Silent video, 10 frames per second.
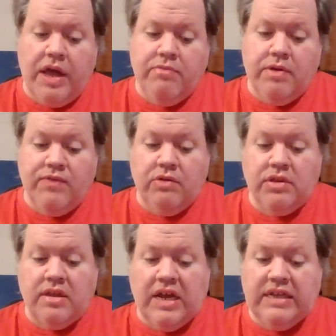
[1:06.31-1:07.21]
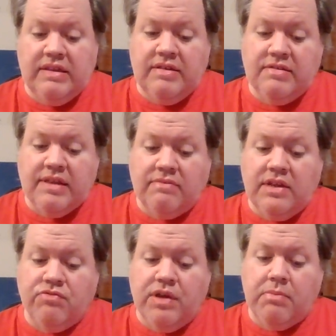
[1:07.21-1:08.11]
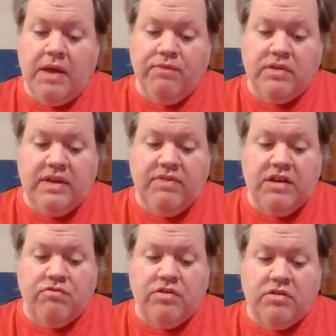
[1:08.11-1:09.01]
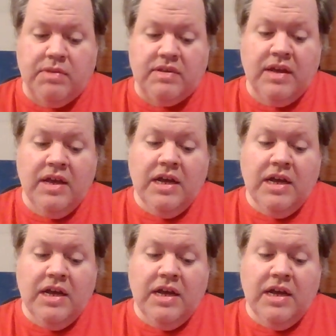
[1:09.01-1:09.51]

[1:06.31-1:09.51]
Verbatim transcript: a review of the 1973 made-for-TV Christmas